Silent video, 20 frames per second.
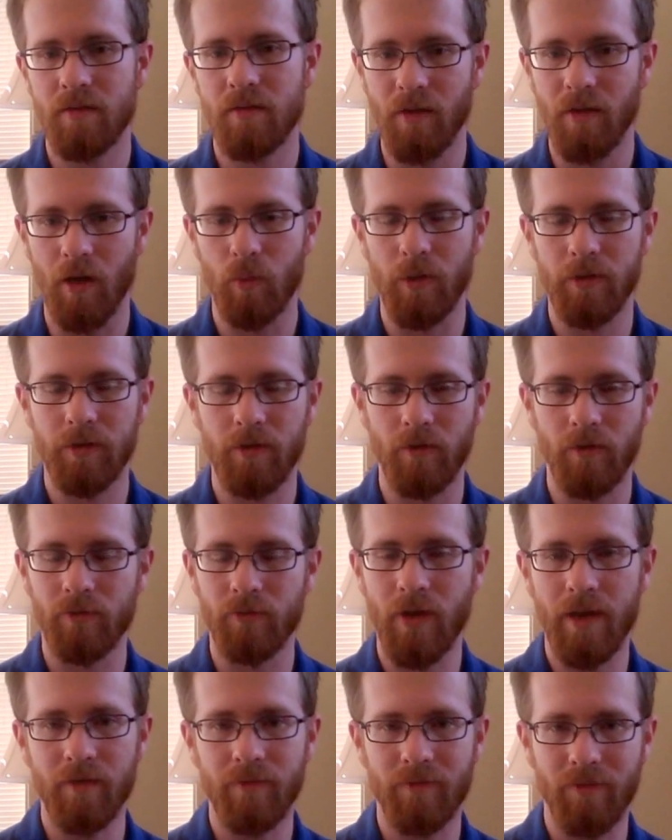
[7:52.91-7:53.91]
you know, with the
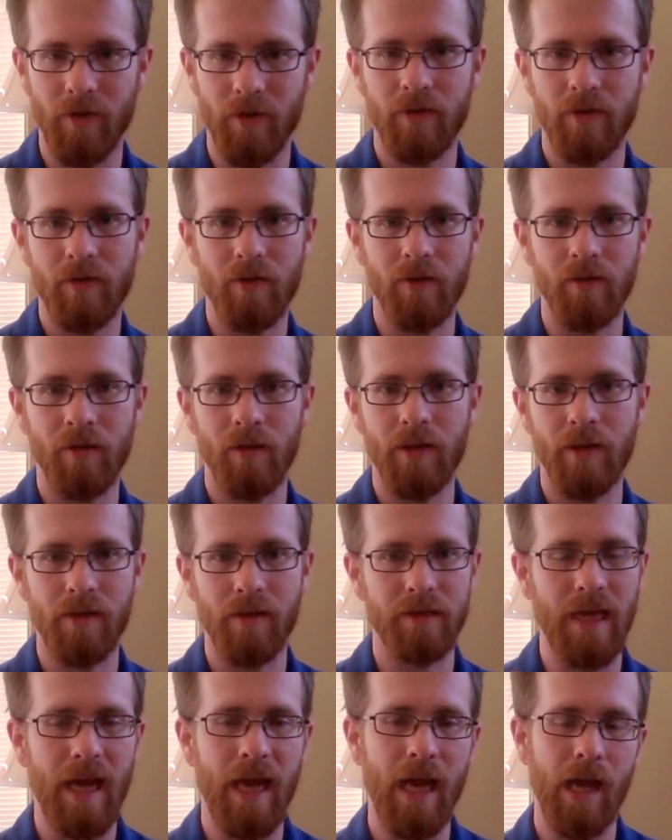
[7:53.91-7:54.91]
red vertical and
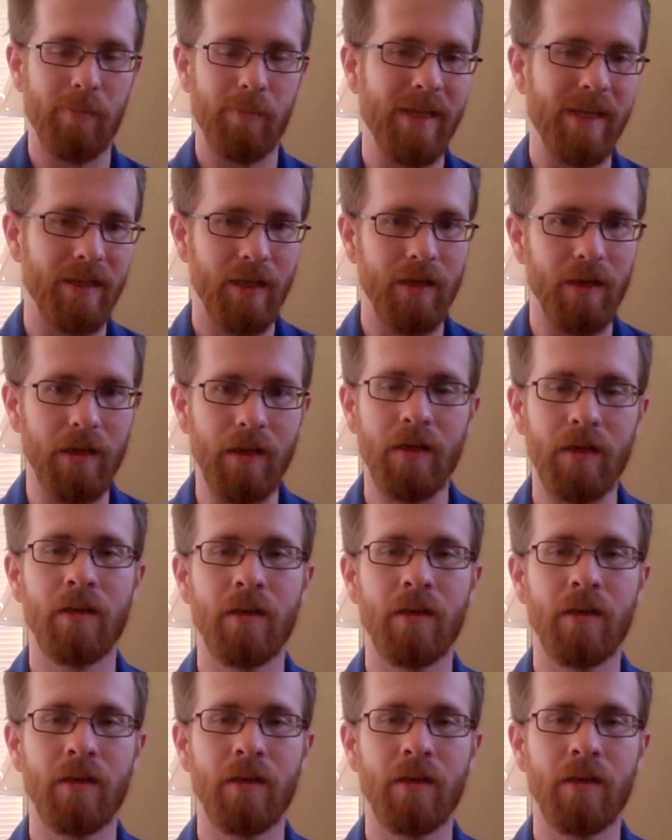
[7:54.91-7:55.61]
then the happy kitty,